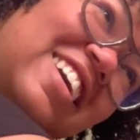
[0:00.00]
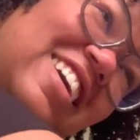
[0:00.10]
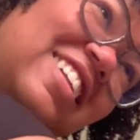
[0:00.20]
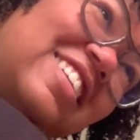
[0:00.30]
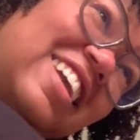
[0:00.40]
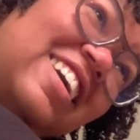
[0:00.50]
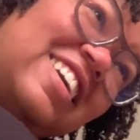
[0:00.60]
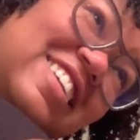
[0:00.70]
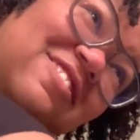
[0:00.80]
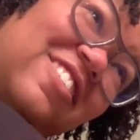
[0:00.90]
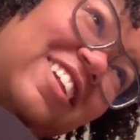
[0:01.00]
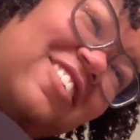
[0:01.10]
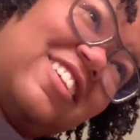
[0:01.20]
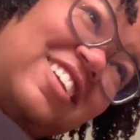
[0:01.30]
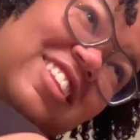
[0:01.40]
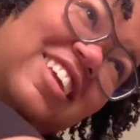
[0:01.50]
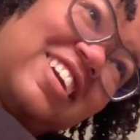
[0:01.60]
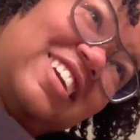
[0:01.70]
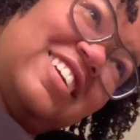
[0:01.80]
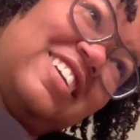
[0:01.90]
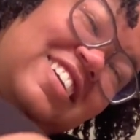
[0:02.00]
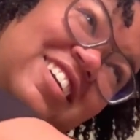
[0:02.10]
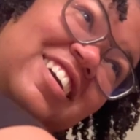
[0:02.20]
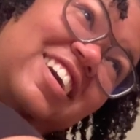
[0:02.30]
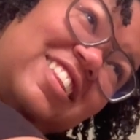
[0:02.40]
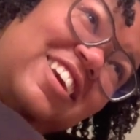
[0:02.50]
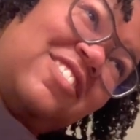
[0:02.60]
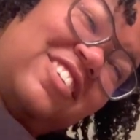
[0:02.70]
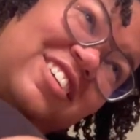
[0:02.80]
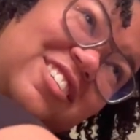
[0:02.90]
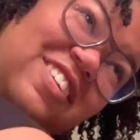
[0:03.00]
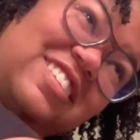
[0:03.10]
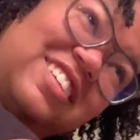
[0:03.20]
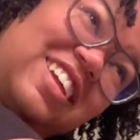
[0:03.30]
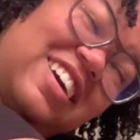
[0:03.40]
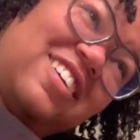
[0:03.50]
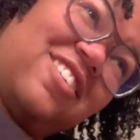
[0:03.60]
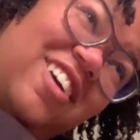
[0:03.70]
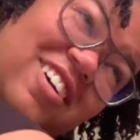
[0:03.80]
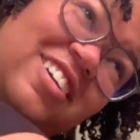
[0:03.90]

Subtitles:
it, like, is really, really thick. And they weren't expecting that at all.